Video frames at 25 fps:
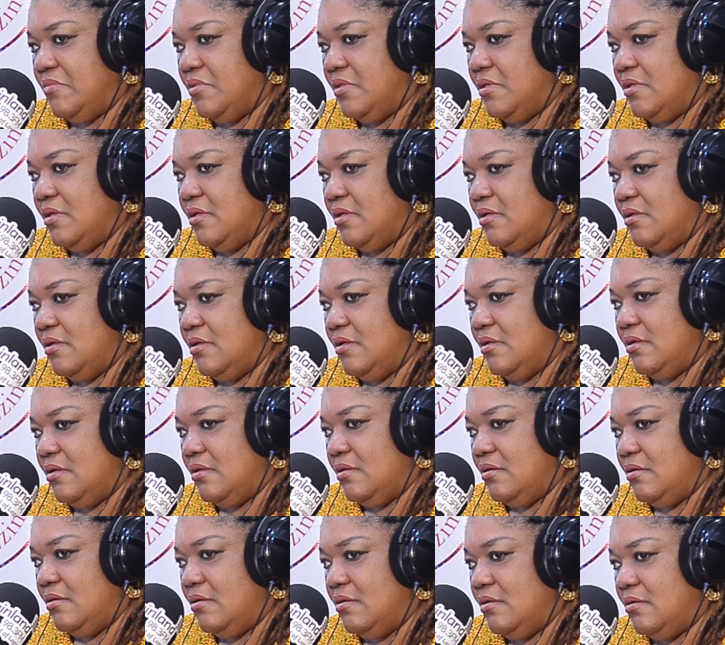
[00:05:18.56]

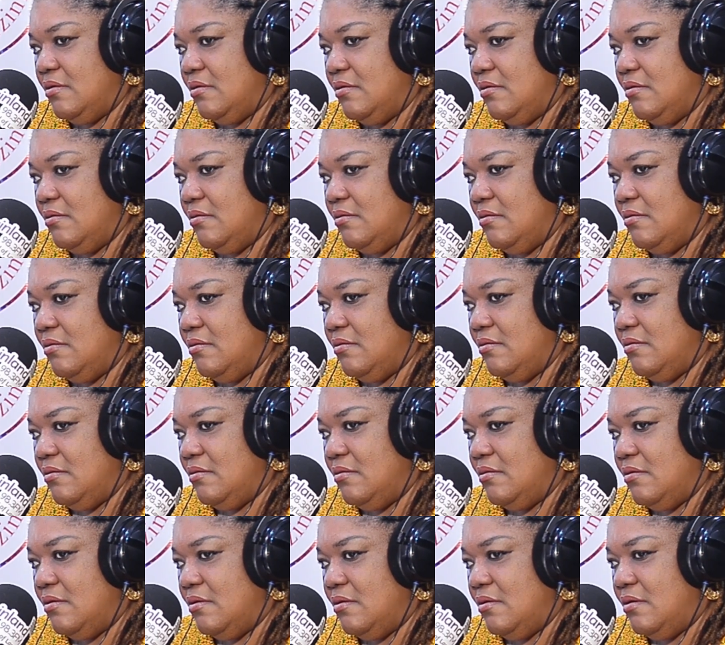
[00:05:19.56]

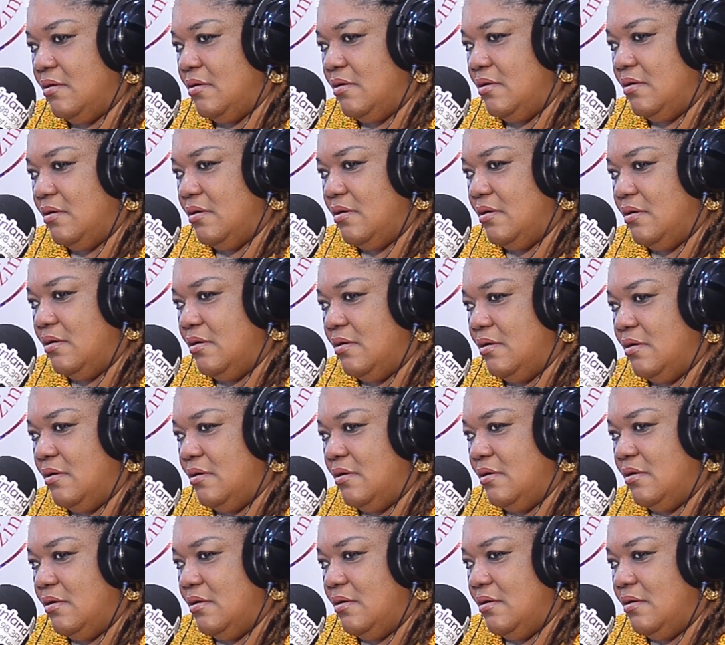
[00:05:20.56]

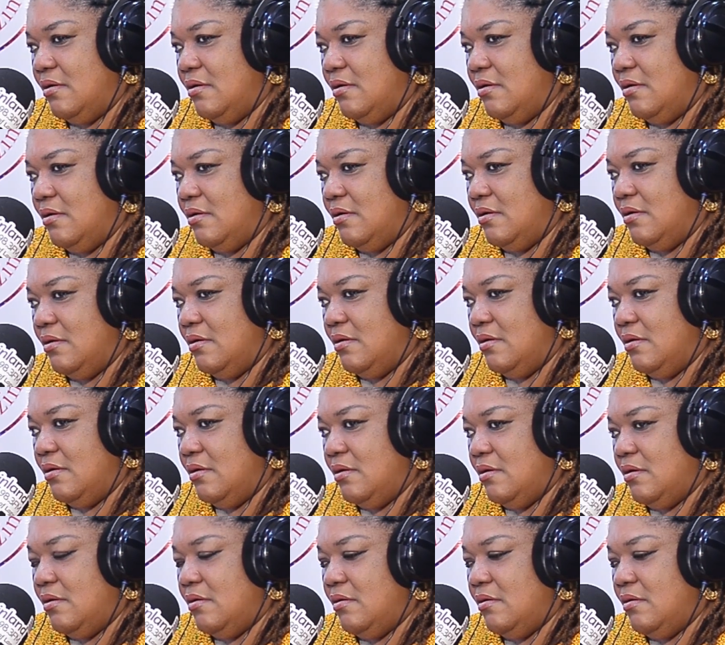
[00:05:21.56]
(silent)